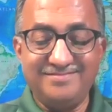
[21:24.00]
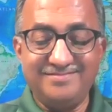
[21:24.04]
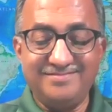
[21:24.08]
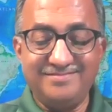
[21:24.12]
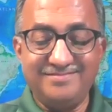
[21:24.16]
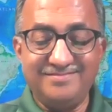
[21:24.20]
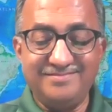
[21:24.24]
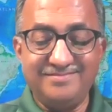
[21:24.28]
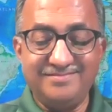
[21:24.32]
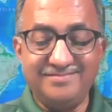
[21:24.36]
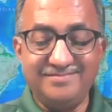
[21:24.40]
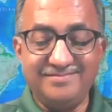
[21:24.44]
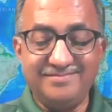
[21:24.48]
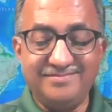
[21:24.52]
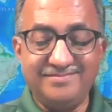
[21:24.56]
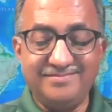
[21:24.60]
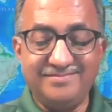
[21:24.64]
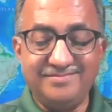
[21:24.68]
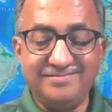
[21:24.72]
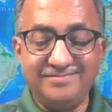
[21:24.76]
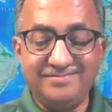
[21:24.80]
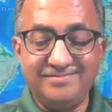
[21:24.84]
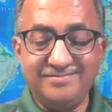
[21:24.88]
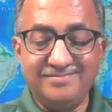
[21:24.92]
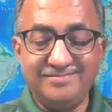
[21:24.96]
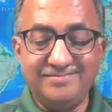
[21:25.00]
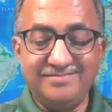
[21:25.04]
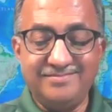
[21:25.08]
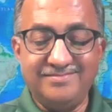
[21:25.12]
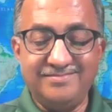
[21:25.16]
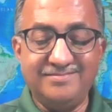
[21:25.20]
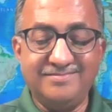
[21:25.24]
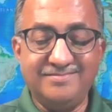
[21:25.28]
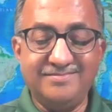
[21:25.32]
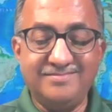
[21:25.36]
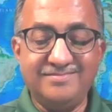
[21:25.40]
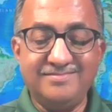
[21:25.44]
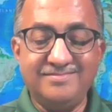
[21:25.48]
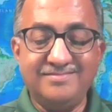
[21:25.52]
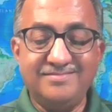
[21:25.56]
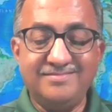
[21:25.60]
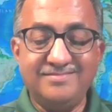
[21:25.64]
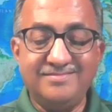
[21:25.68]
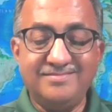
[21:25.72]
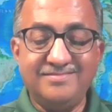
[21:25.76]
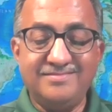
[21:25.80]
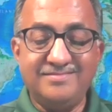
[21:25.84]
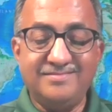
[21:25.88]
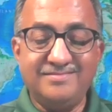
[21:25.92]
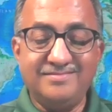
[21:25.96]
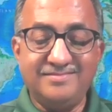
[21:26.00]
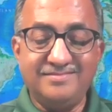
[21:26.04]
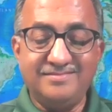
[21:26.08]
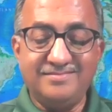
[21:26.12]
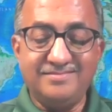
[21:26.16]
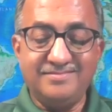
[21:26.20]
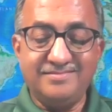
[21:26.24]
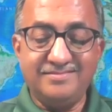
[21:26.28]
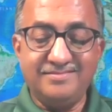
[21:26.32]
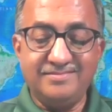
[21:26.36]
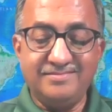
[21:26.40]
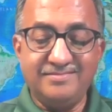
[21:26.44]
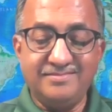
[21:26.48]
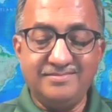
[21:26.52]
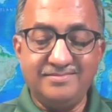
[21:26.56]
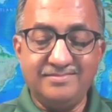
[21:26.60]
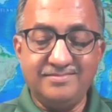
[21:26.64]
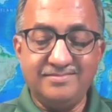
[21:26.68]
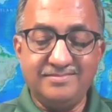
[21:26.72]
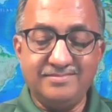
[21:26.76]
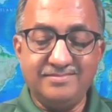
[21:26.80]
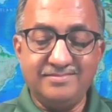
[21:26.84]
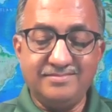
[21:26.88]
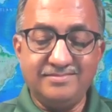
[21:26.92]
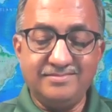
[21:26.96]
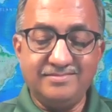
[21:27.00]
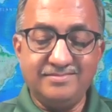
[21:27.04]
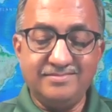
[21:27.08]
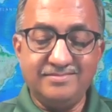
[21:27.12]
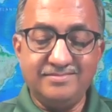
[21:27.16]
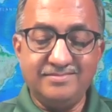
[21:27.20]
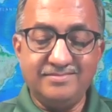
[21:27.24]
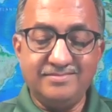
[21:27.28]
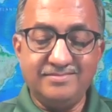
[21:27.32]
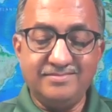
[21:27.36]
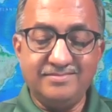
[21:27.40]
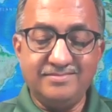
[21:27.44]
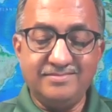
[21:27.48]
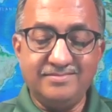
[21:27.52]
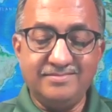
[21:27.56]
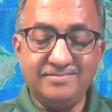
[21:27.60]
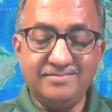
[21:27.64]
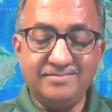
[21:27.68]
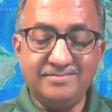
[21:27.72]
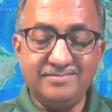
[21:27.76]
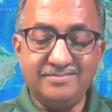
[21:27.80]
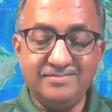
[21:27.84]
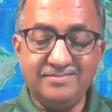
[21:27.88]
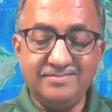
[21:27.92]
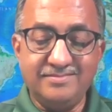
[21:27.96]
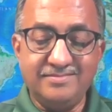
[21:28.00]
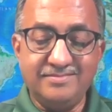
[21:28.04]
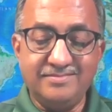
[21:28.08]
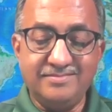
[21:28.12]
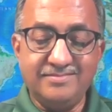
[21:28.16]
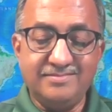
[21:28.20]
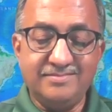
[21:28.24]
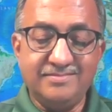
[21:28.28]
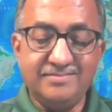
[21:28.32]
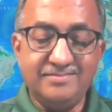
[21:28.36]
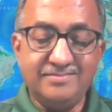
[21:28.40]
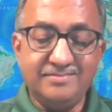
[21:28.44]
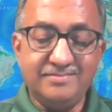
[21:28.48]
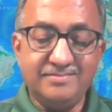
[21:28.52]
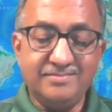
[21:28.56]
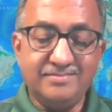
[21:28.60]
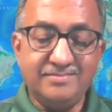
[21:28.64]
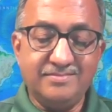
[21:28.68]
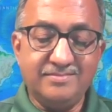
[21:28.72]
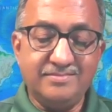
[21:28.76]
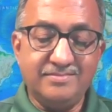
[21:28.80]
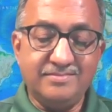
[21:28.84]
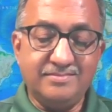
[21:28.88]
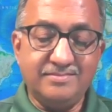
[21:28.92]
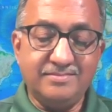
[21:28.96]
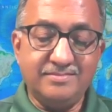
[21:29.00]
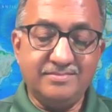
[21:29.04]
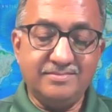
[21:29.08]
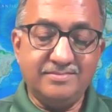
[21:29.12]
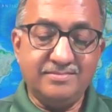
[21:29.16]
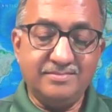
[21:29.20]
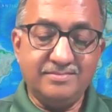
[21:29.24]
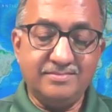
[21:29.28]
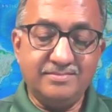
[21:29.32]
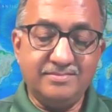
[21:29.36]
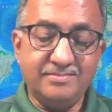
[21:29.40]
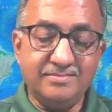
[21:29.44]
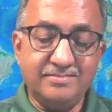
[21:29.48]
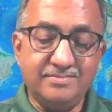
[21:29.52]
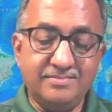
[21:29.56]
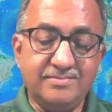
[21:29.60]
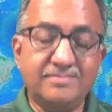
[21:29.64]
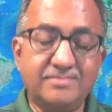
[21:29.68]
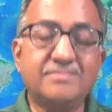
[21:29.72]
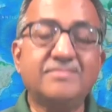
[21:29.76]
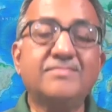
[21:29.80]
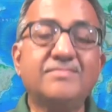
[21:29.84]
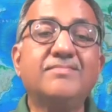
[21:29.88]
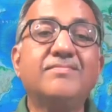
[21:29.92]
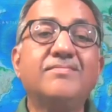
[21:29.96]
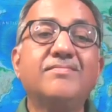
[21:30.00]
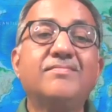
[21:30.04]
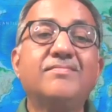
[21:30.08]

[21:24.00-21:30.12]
(silent)